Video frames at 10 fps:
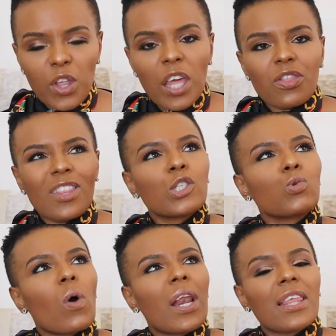
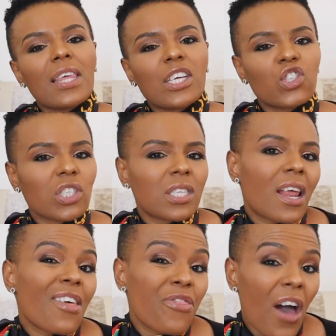This one I think is just
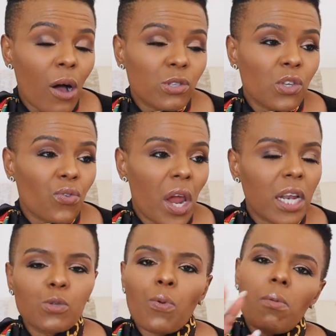1,000
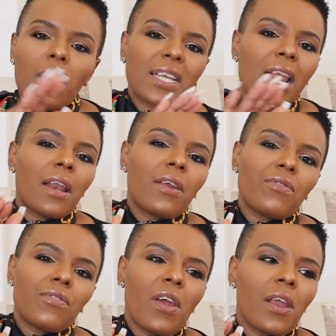rand. It's probably like
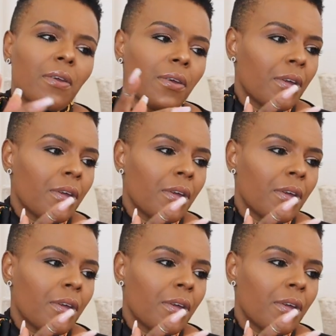900 rand,